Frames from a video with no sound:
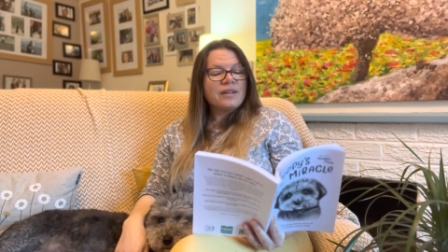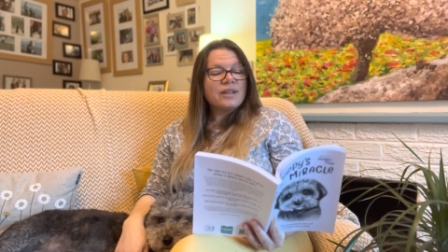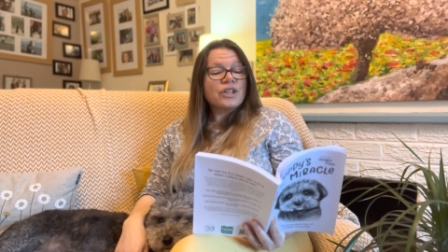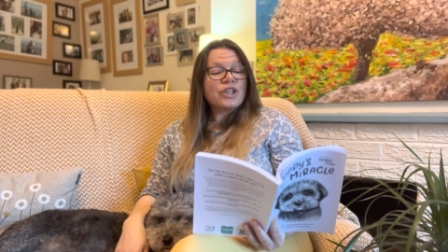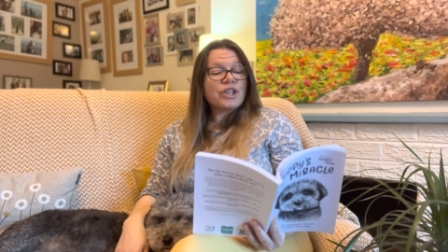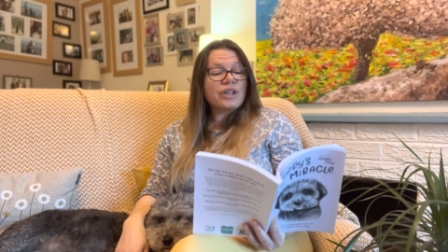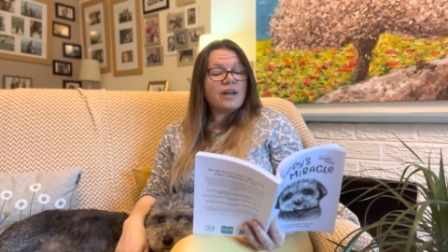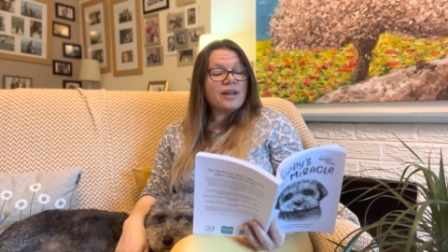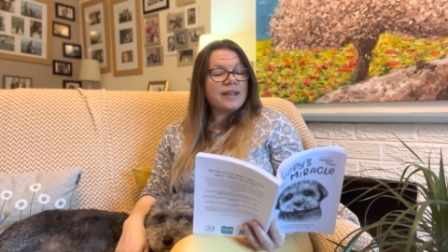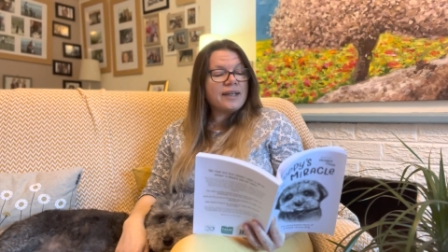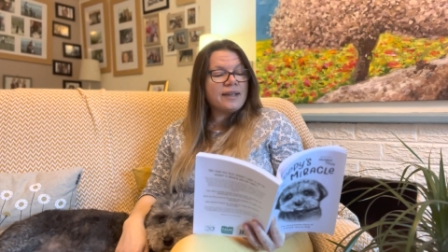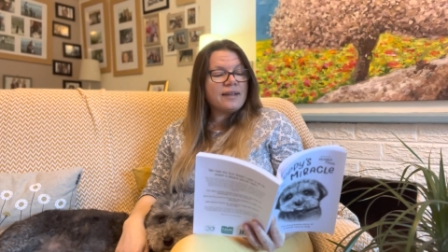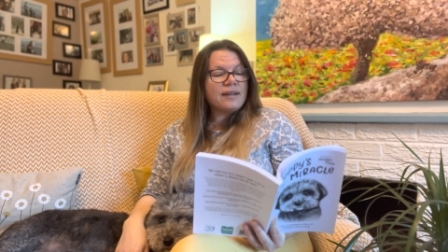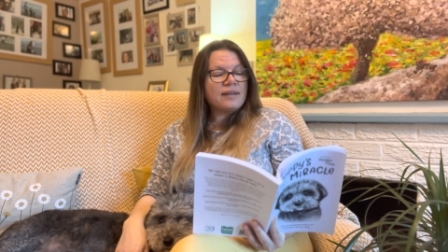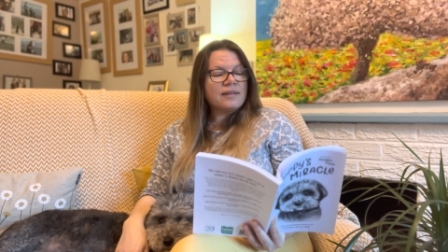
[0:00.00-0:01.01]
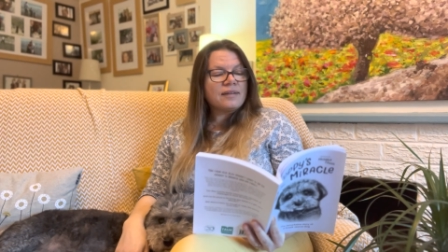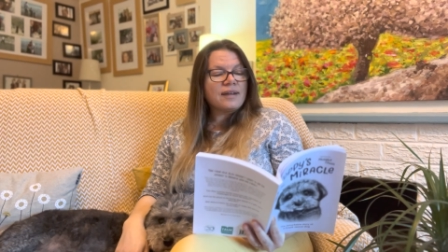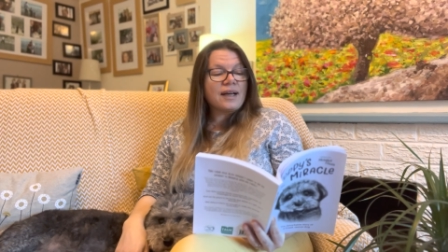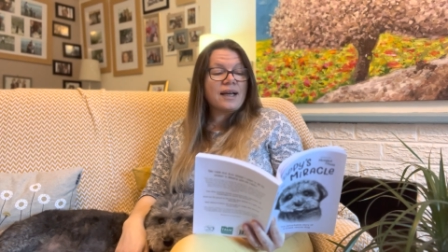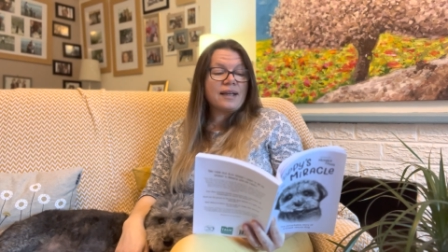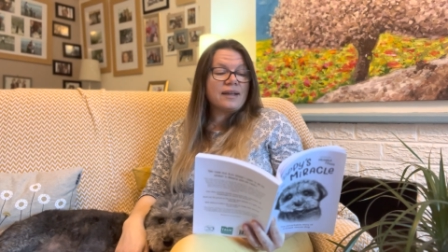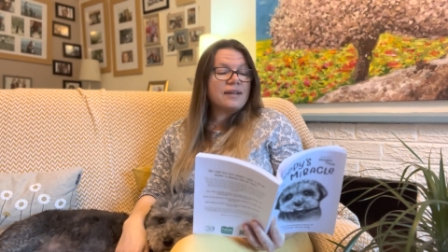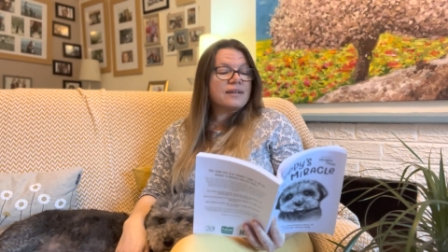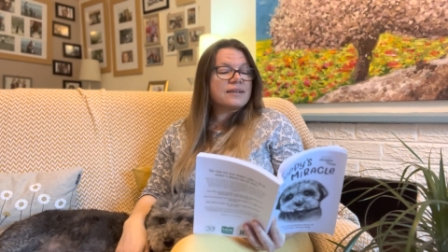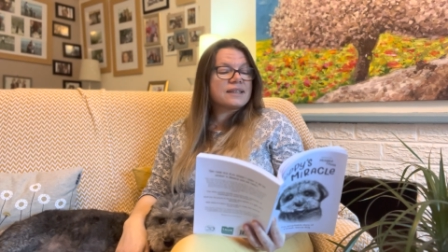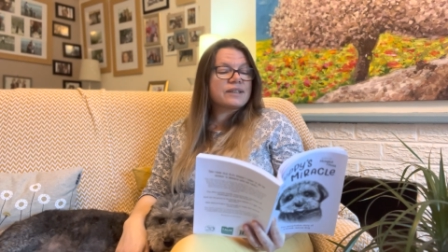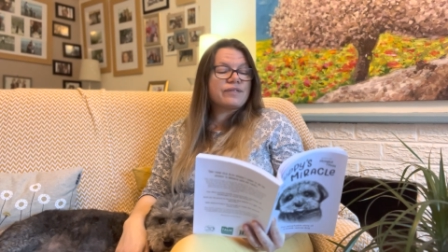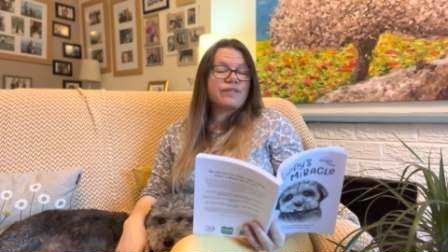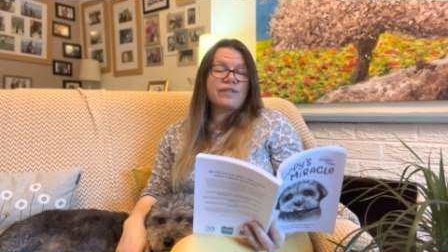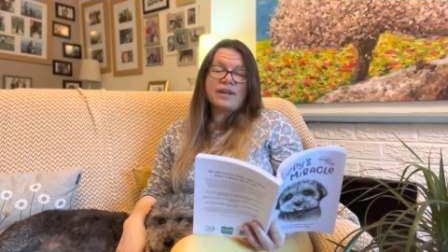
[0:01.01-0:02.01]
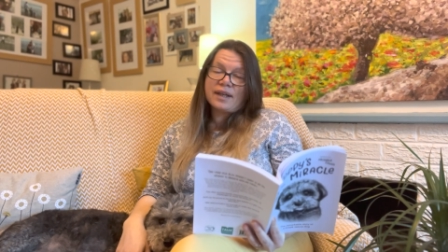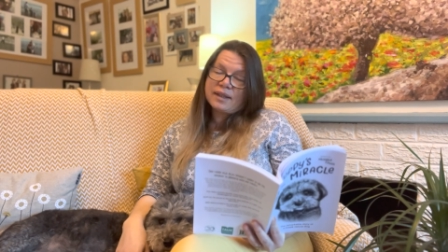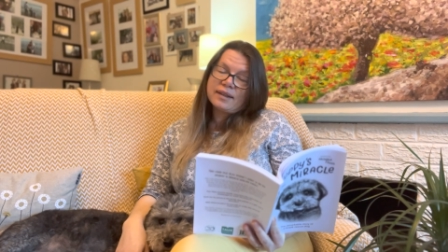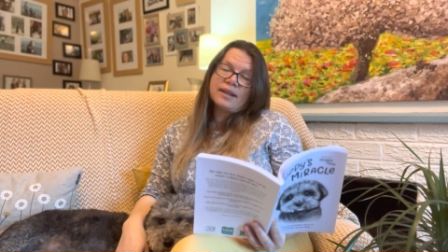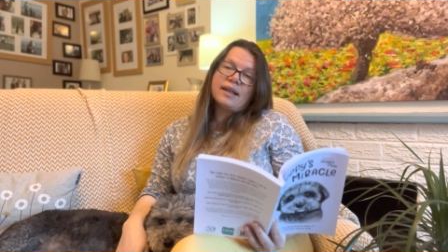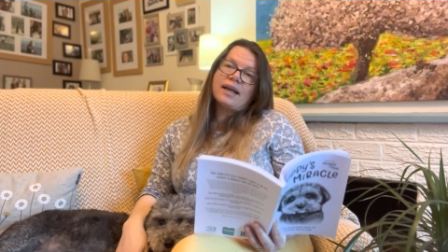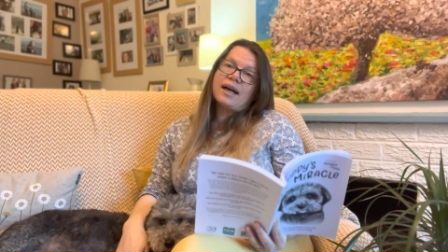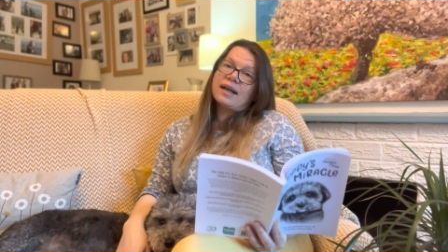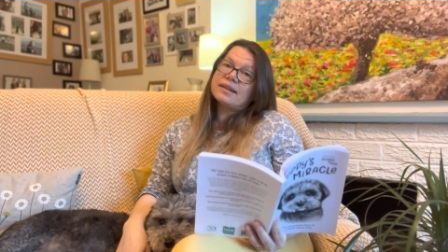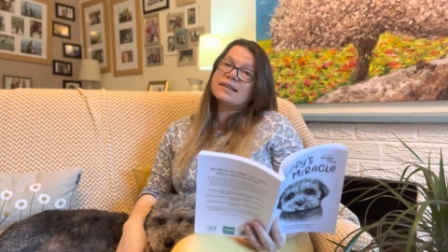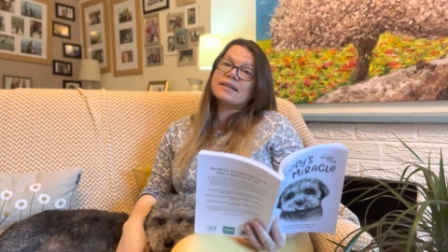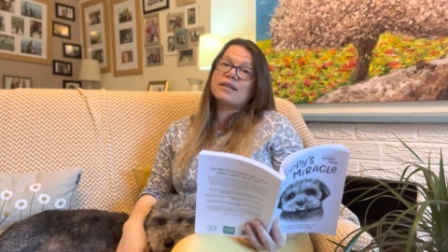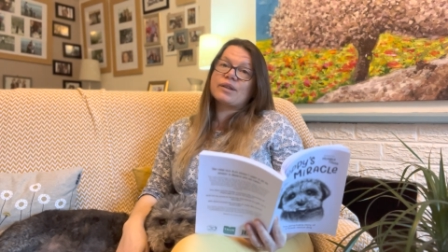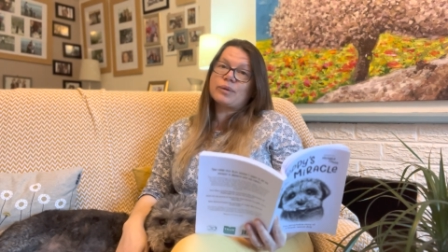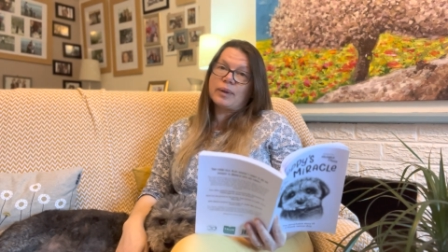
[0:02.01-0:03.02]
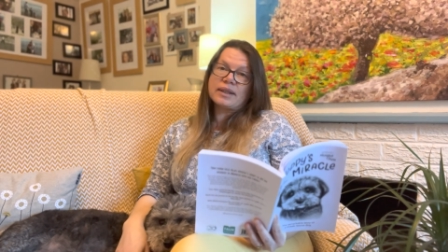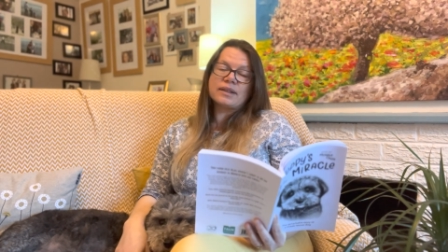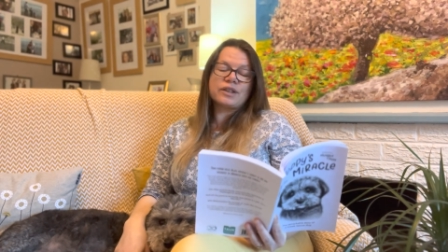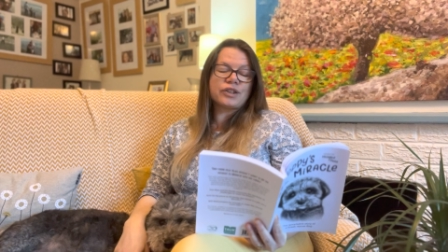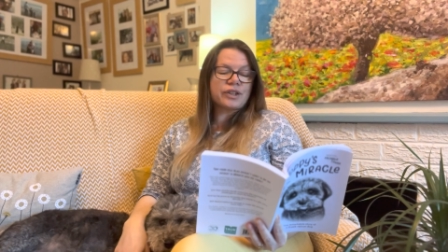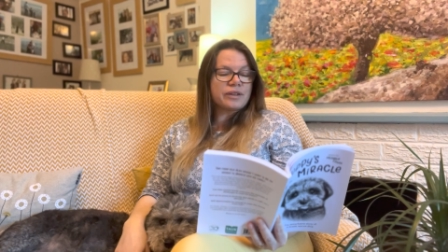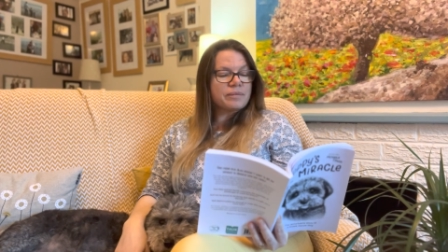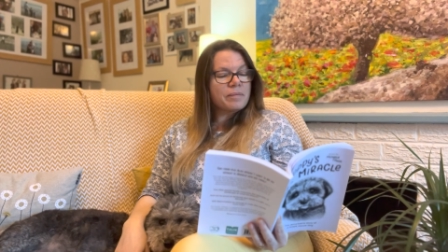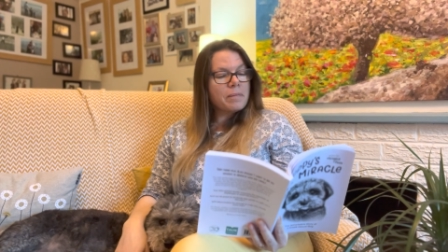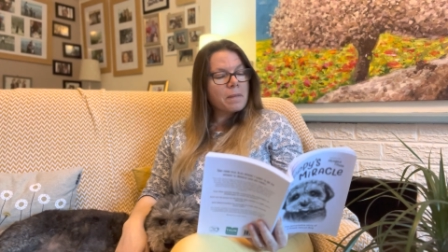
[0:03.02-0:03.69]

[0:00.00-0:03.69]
Shyly, Alex finally asked the question.